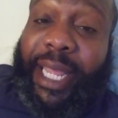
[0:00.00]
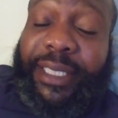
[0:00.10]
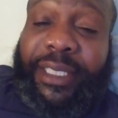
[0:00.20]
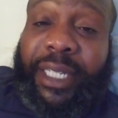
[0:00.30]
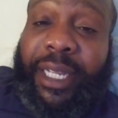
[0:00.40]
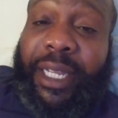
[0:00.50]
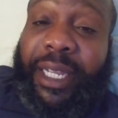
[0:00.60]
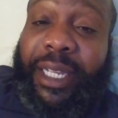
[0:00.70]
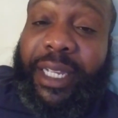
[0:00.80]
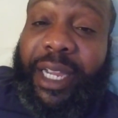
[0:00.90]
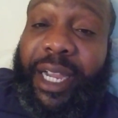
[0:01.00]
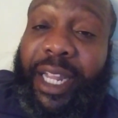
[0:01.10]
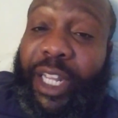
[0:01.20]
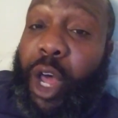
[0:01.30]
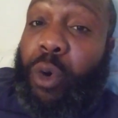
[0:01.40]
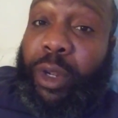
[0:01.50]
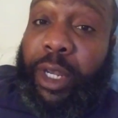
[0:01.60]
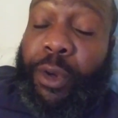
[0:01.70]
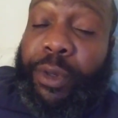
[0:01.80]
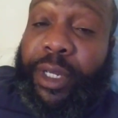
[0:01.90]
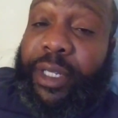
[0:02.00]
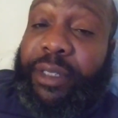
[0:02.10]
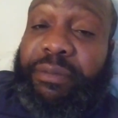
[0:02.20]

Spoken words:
less law clerk,